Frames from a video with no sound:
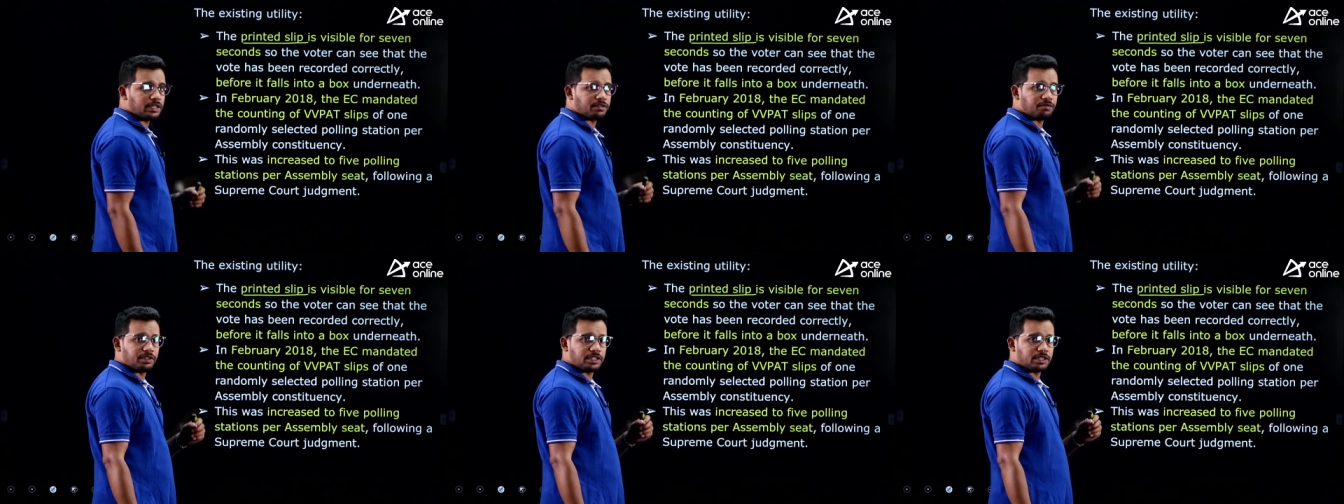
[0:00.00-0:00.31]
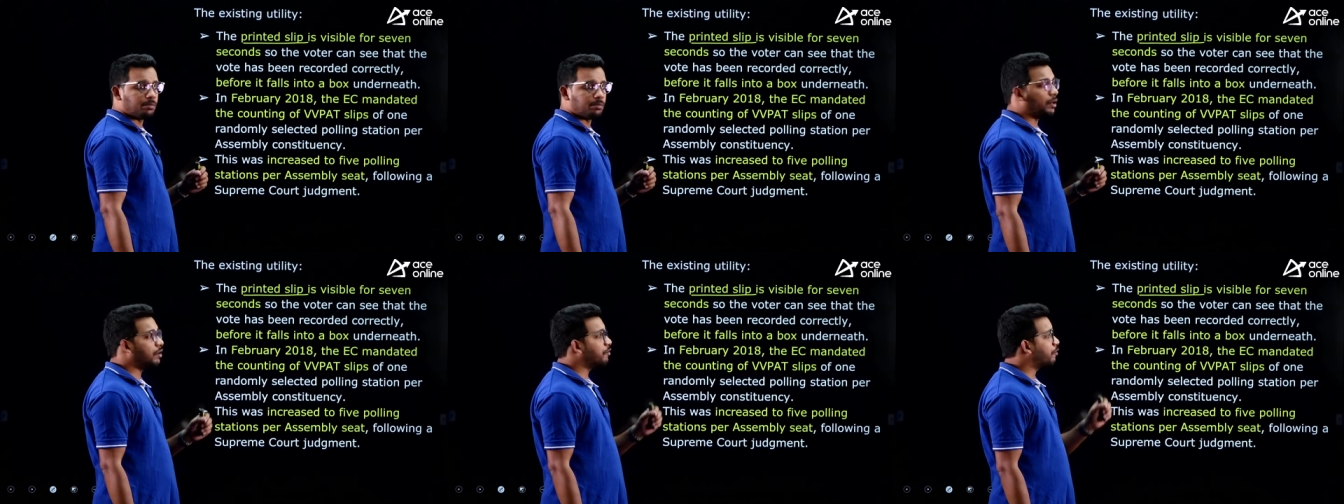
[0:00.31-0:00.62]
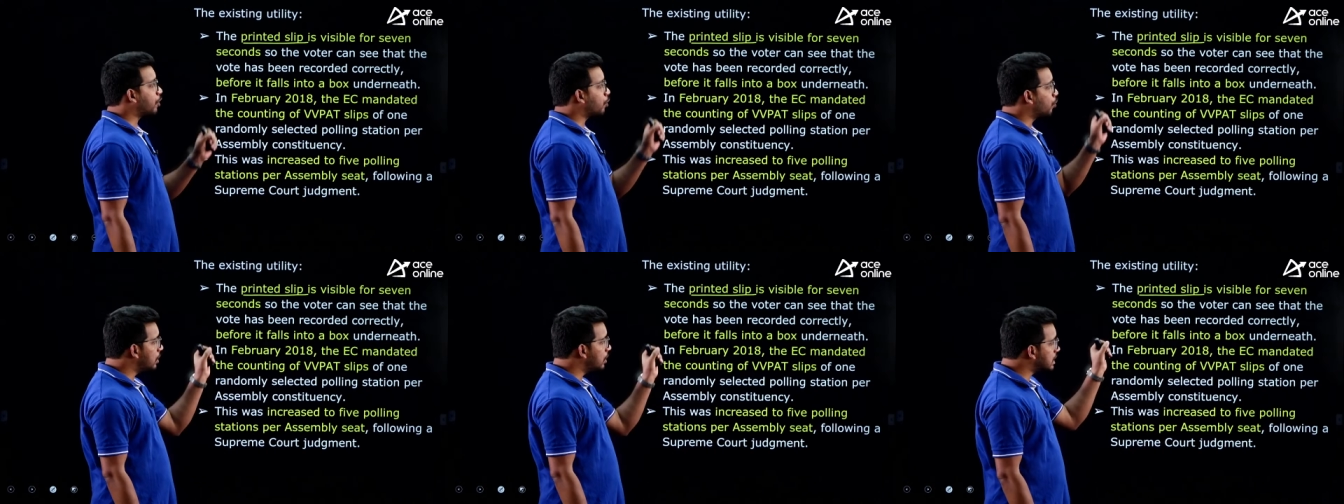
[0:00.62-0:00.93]
is visible
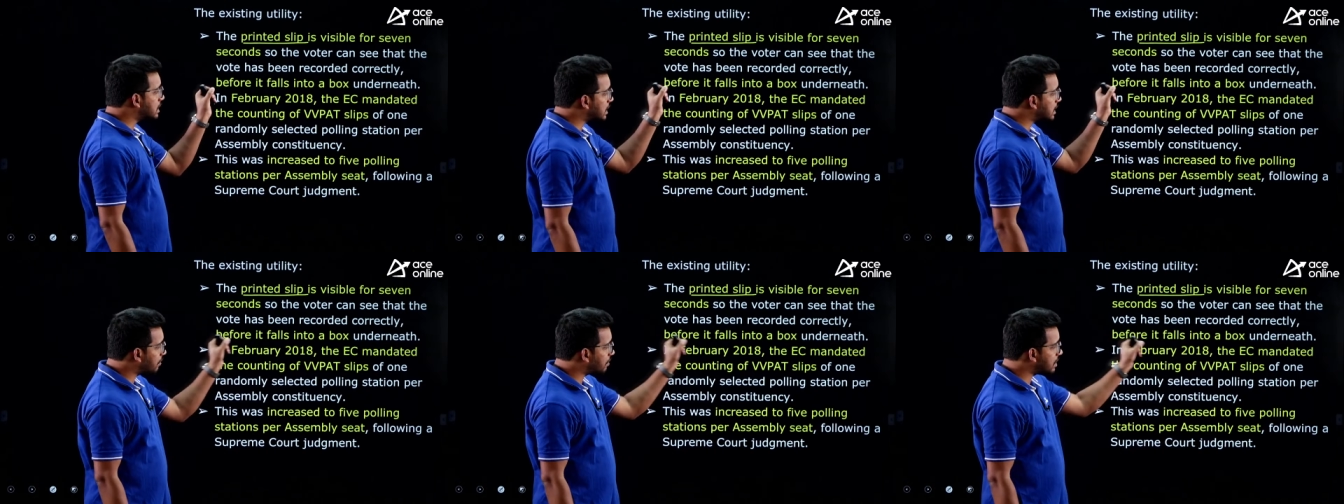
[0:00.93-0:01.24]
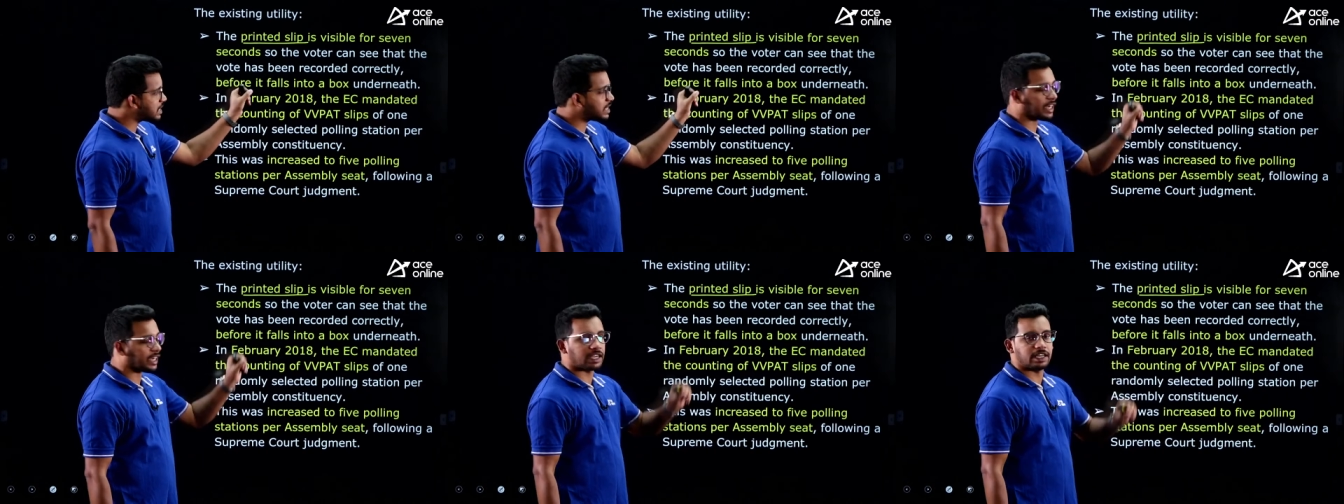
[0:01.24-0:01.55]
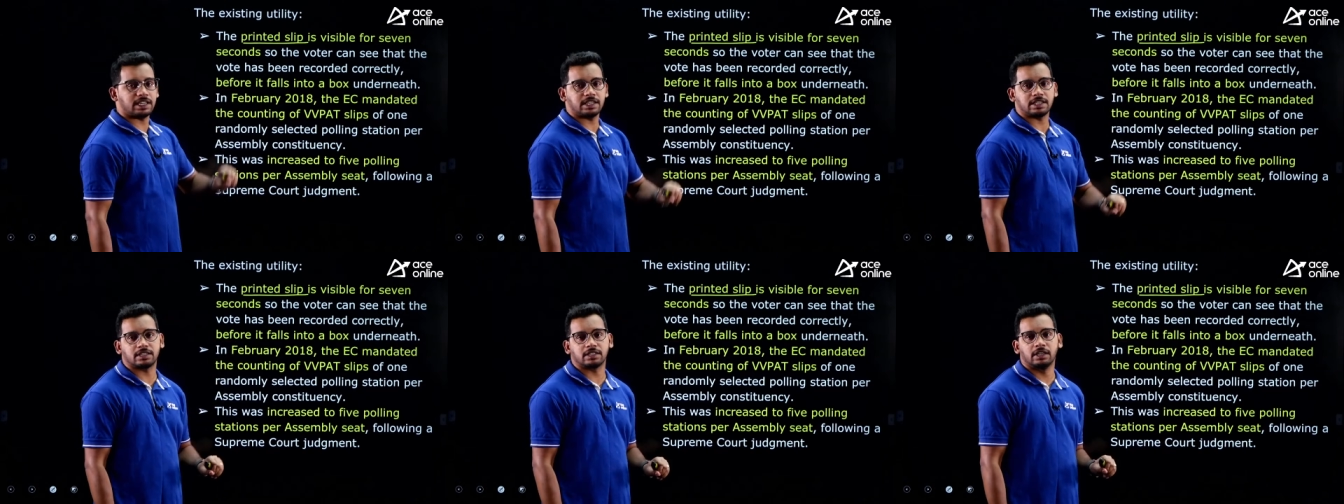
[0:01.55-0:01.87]
for only 7
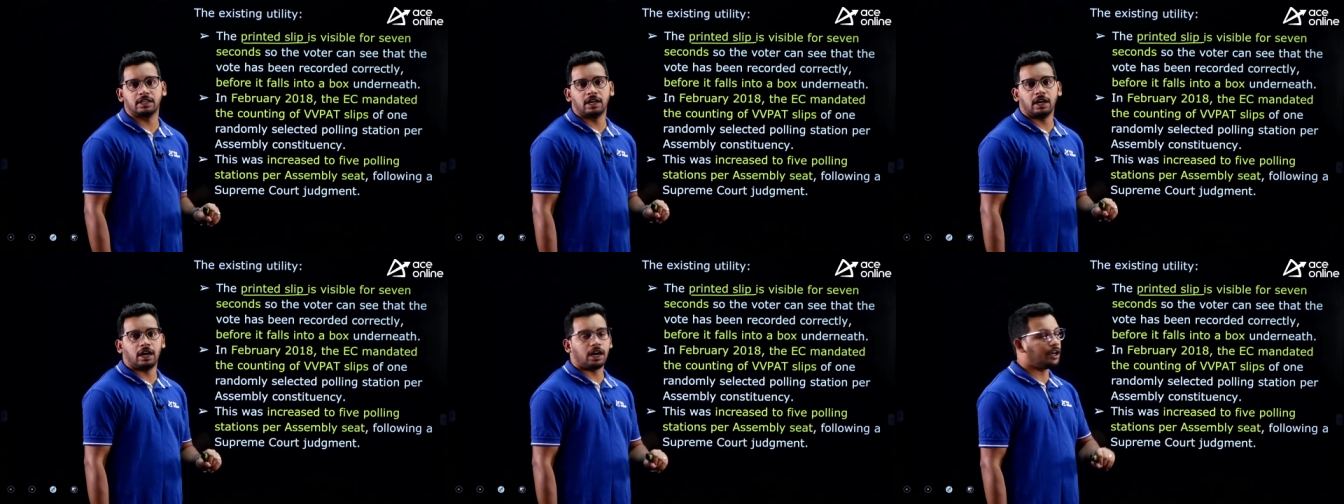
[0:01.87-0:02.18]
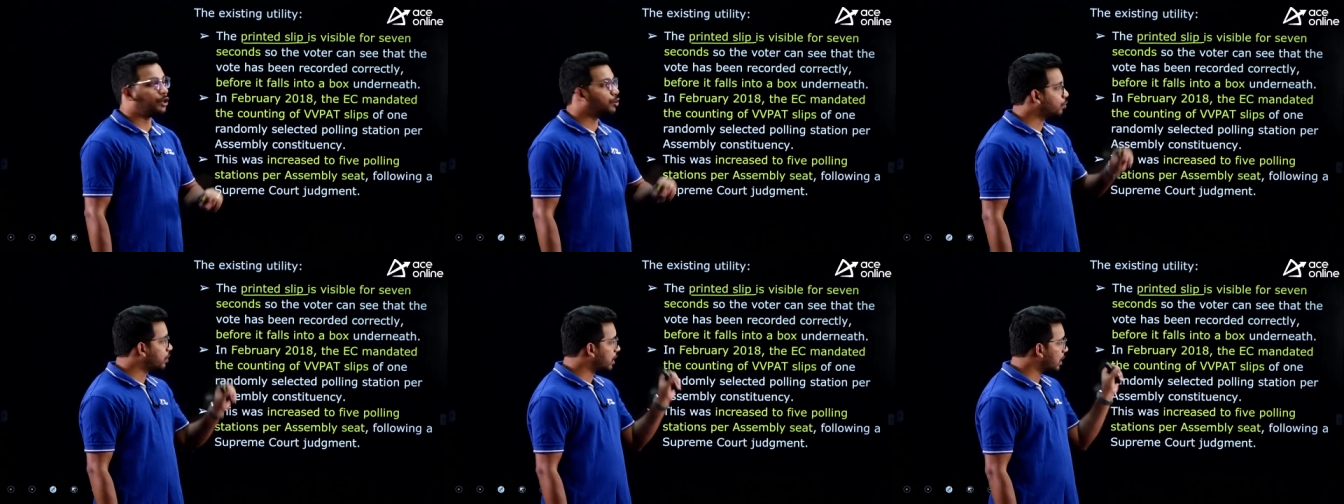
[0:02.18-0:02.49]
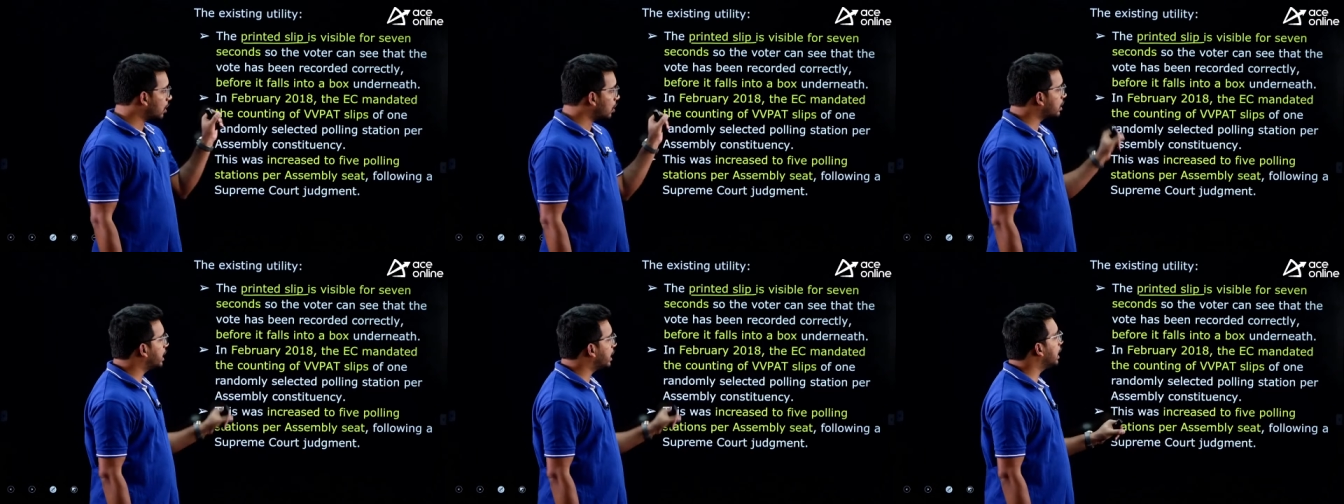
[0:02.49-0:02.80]
seconds and you
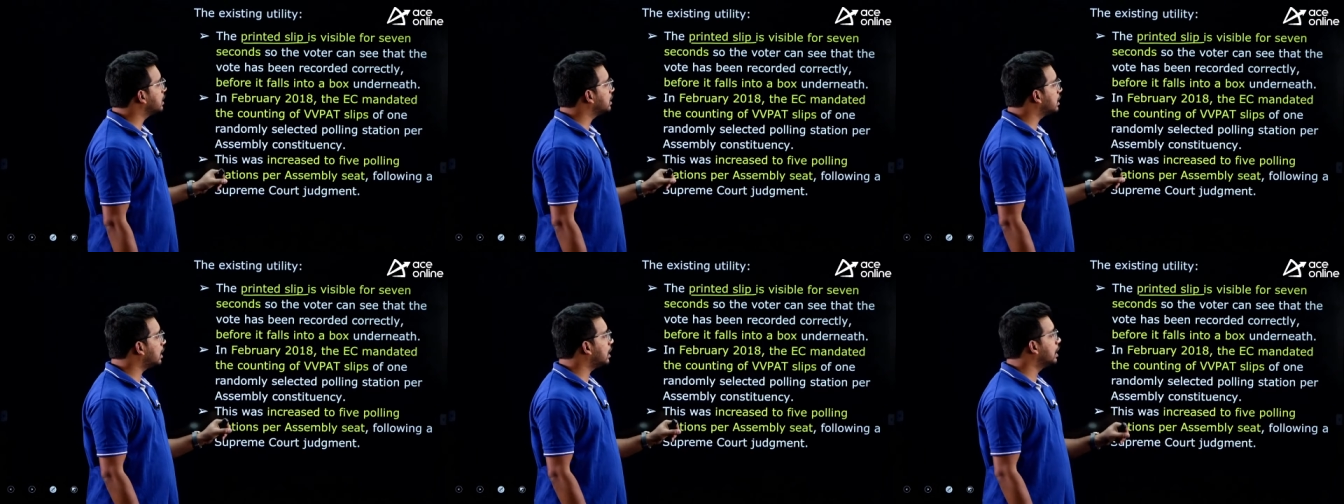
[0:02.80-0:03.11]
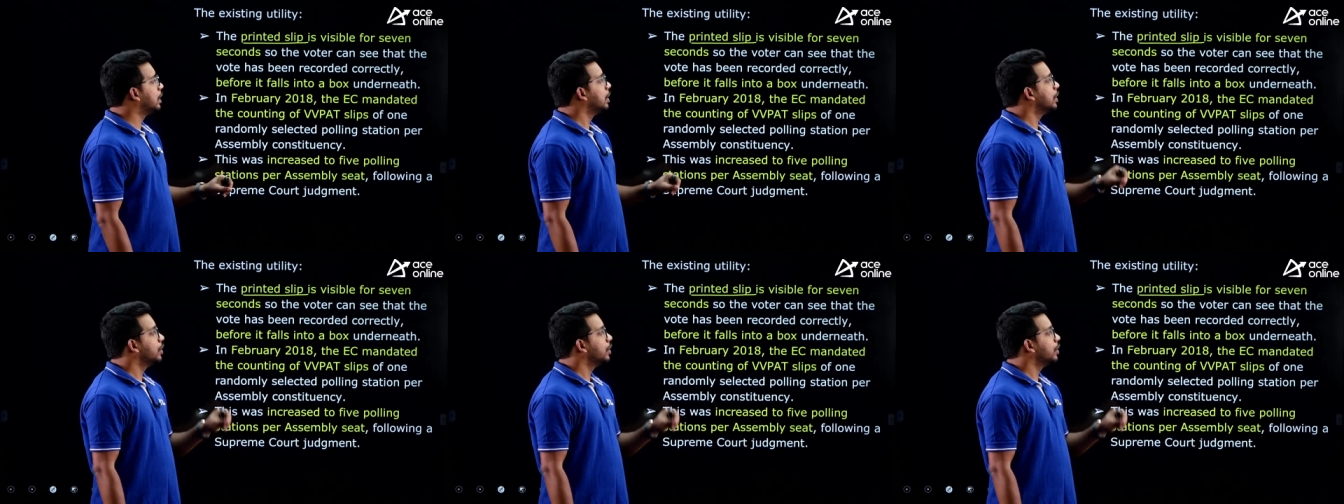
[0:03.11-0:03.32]
cannot take that